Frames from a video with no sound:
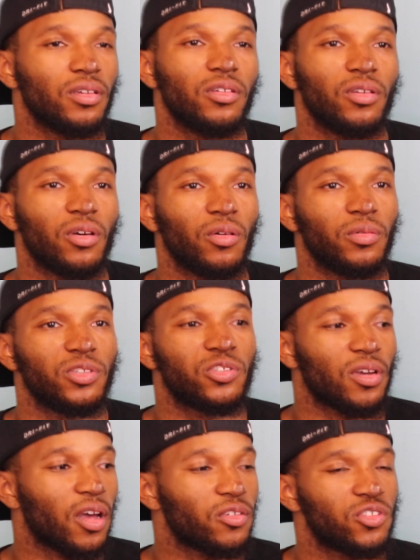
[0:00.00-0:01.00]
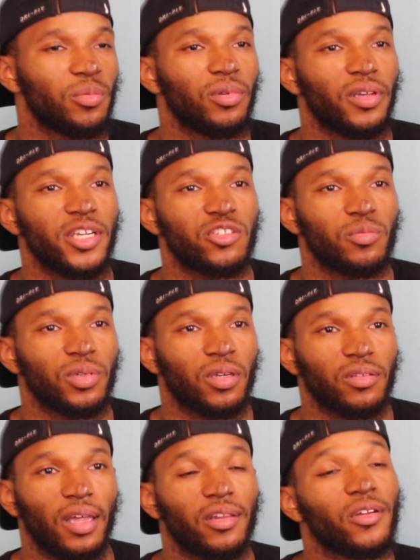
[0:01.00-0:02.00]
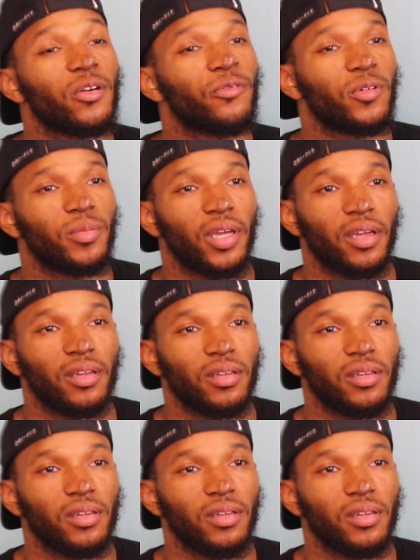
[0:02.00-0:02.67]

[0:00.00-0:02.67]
these trials and tribulations, because I learned from that.